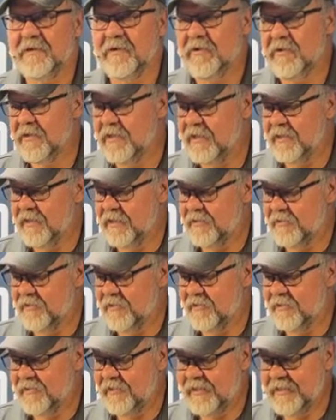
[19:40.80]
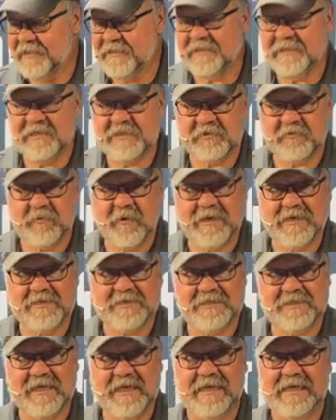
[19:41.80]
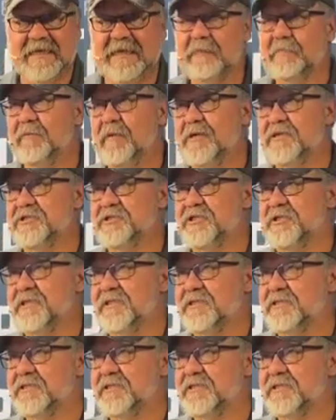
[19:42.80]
The easiest way to stay in budget